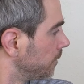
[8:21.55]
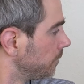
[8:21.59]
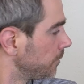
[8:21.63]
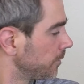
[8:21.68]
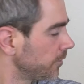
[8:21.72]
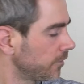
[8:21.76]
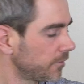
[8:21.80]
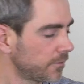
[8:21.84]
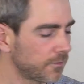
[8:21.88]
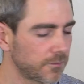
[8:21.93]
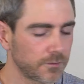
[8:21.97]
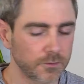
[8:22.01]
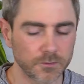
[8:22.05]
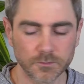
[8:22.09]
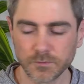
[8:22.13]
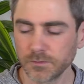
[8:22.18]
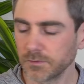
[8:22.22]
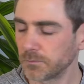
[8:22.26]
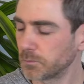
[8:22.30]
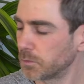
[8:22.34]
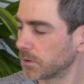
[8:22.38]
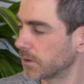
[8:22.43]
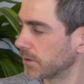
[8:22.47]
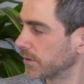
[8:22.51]
But just
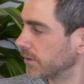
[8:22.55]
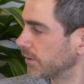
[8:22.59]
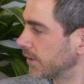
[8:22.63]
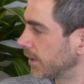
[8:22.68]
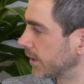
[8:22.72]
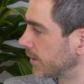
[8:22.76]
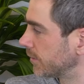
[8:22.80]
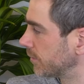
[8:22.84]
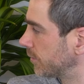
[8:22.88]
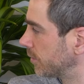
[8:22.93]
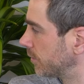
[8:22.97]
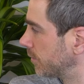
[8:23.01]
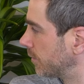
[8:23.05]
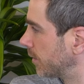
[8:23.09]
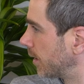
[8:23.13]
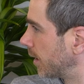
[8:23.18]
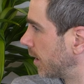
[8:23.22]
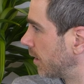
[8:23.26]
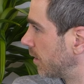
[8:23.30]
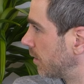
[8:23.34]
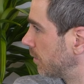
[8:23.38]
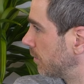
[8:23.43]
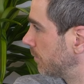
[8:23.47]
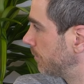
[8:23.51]
notice where you get to
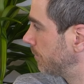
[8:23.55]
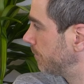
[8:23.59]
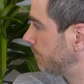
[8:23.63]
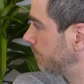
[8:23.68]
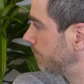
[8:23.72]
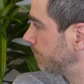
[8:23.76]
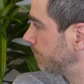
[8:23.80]
now.